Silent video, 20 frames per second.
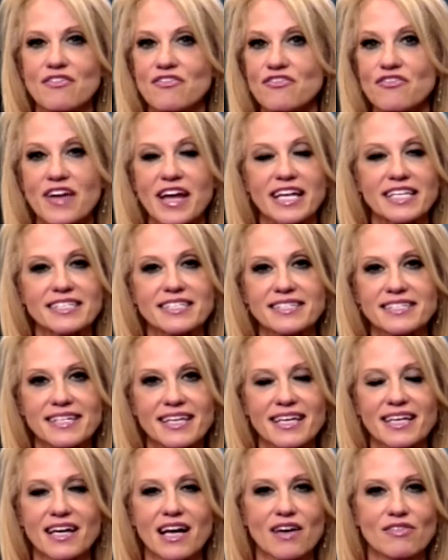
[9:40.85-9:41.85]

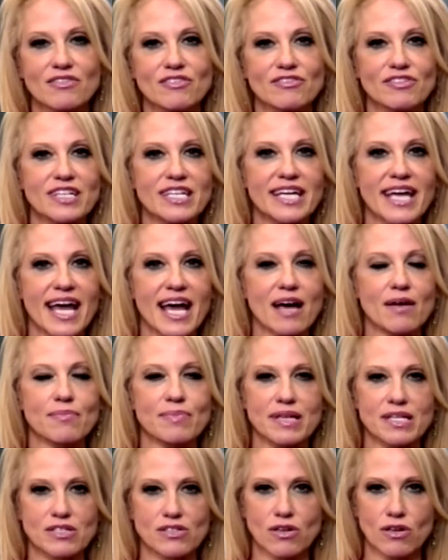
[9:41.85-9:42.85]
fantasy of a
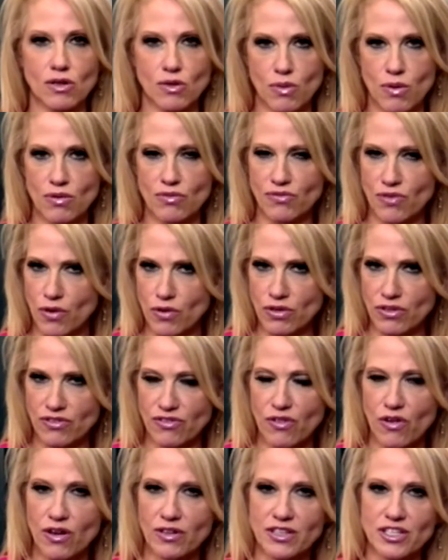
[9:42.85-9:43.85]
recount based on quote voter
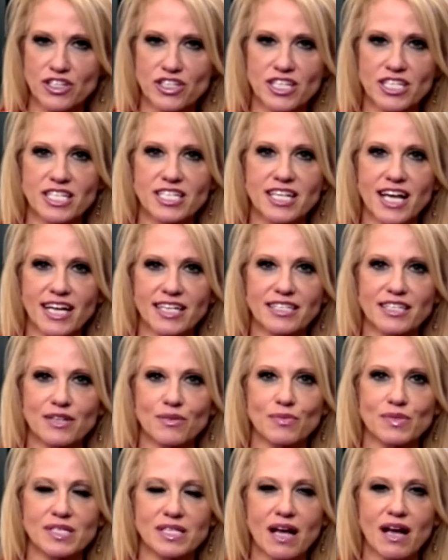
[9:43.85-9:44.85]
fraud that she detected
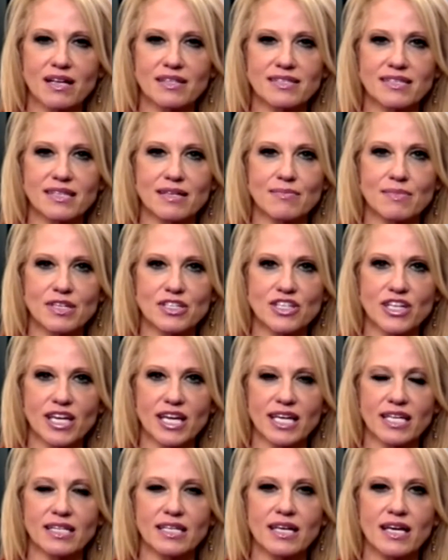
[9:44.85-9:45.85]
in Wisconsin and
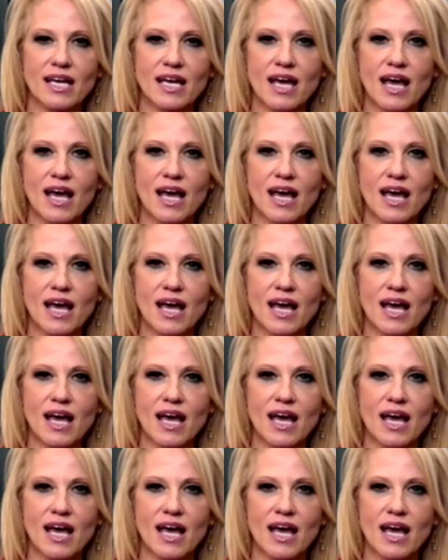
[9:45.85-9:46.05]
Michigan